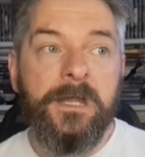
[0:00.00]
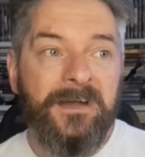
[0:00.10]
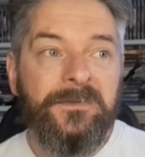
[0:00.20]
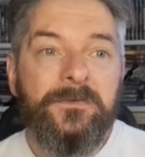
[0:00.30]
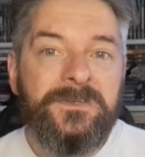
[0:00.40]

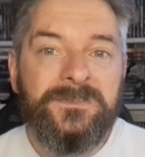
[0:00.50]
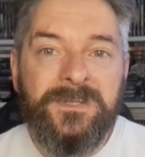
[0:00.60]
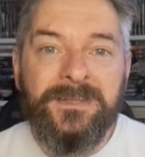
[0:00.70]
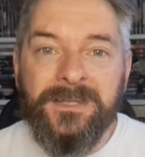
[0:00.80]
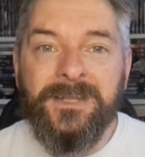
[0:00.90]
I've noticed
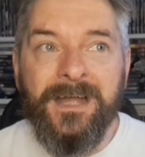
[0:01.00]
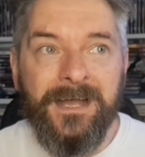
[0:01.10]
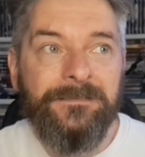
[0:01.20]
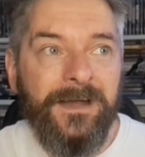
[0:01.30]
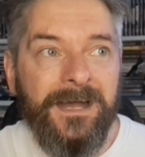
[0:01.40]
that they
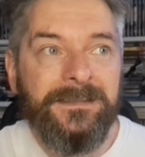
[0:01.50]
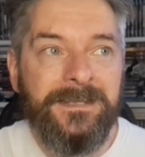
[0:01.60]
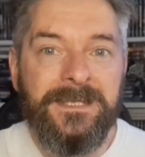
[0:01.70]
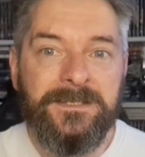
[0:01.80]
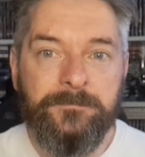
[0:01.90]
have had
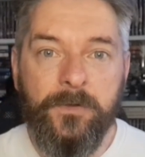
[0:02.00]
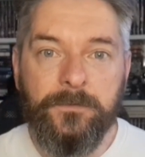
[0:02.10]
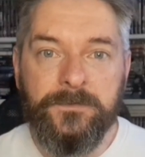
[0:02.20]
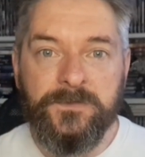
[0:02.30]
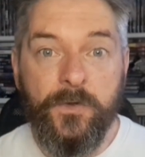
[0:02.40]
these
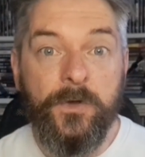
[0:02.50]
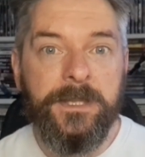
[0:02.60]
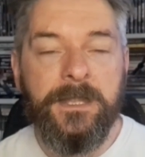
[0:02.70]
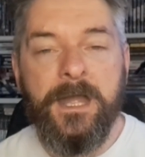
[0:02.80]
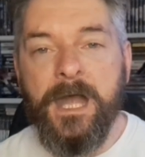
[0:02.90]
Bolton
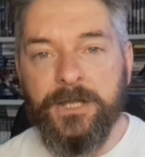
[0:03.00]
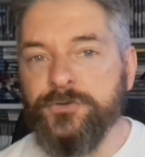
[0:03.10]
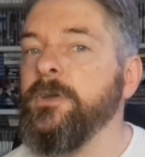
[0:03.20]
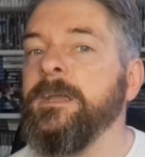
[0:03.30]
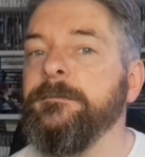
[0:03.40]
Toy and
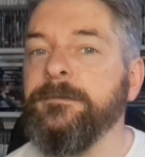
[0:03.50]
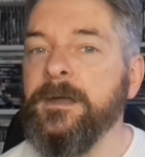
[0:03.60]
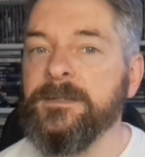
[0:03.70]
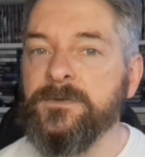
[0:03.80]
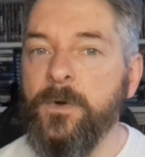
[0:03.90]
Train
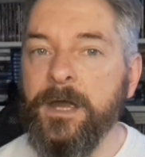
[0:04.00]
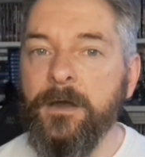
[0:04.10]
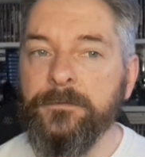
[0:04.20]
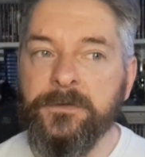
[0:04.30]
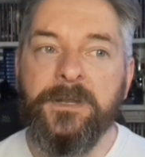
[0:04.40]
Fairs quite
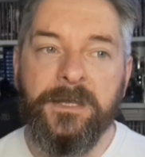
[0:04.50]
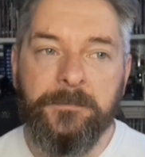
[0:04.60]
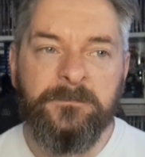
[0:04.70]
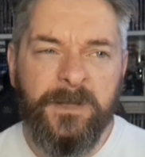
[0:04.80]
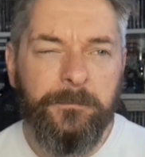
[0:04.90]
often. And
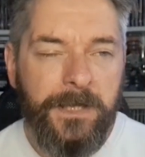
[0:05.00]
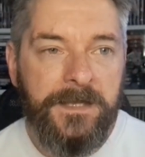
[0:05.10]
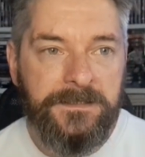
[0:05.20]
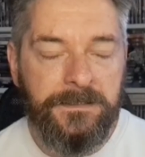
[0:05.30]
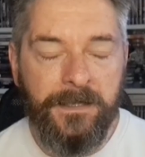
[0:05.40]
I'm
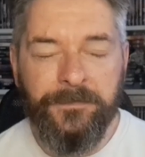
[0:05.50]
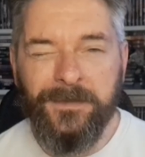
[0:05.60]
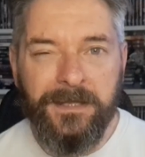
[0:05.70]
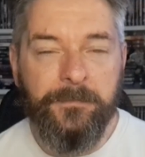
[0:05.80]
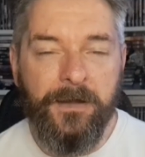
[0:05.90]
guessing, I
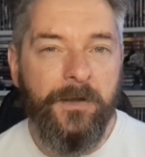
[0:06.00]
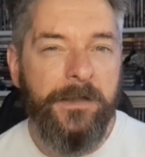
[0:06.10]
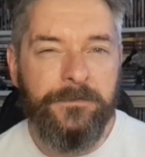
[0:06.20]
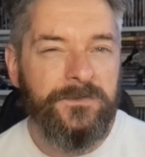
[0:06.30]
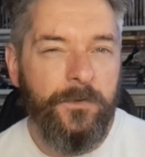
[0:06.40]
think about
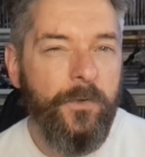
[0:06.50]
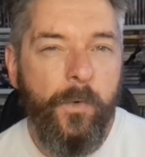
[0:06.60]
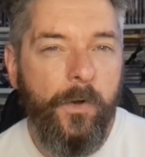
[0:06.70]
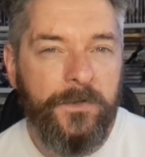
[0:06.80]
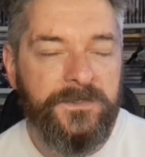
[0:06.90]
every sort of
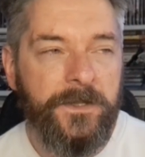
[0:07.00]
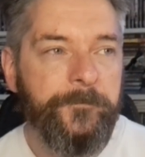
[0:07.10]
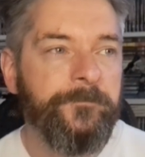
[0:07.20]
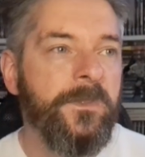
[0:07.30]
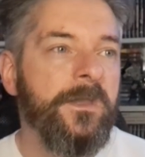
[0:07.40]
quarter.
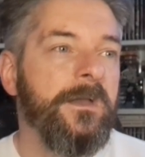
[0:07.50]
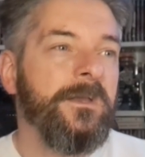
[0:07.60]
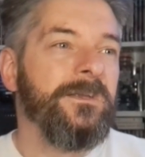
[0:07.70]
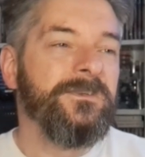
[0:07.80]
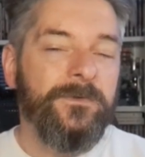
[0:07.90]

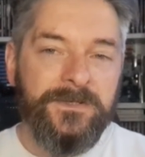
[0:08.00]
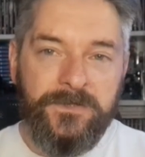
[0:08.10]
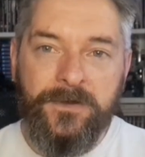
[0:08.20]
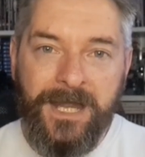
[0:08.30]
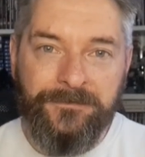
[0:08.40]
So I
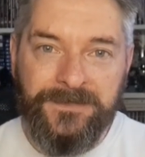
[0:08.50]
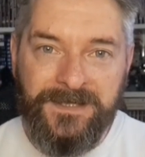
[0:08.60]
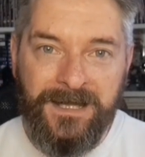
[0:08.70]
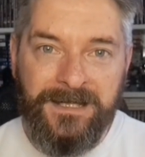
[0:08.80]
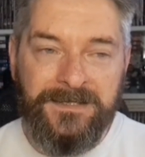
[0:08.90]
saw it
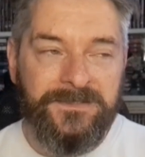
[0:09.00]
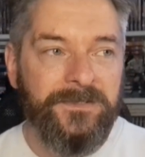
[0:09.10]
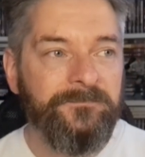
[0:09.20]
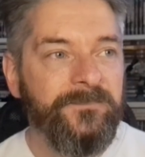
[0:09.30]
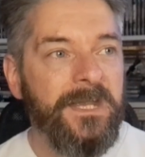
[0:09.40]

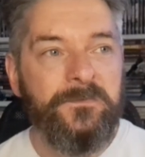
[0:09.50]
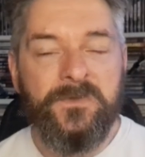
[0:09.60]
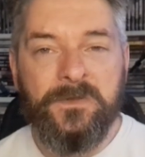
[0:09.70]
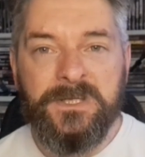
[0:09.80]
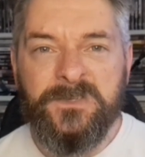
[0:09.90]
advertised. It was
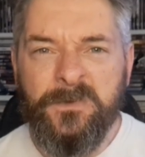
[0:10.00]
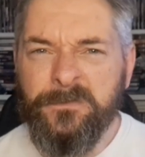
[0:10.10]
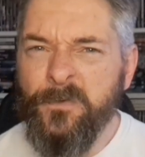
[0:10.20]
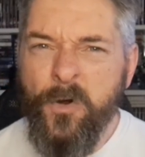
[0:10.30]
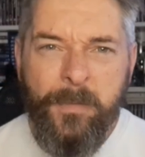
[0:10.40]
only sort
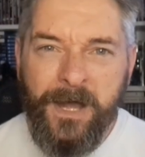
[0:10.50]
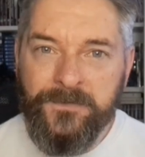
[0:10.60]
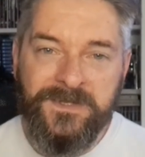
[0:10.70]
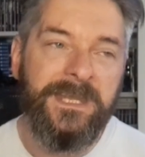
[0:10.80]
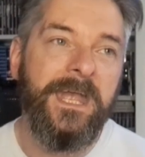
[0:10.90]
of
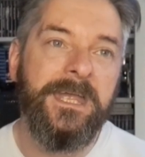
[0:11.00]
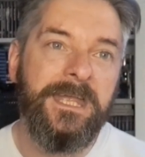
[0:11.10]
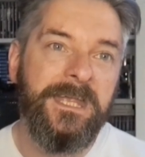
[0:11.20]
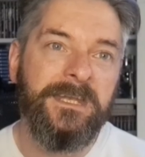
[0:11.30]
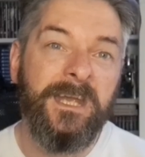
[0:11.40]
£4 to get
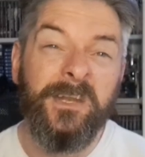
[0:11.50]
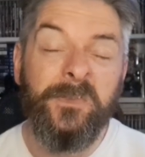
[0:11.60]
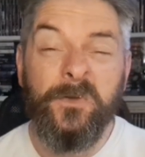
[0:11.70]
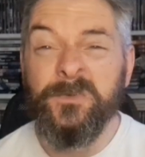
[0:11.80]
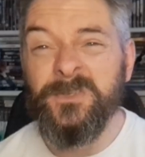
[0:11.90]
in. And I
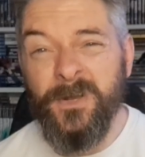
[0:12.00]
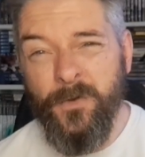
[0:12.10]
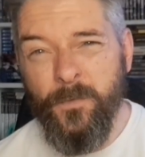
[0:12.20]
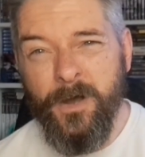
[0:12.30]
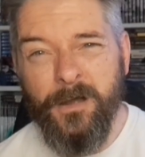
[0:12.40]
thought, do you
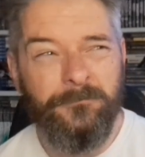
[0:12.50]
know what?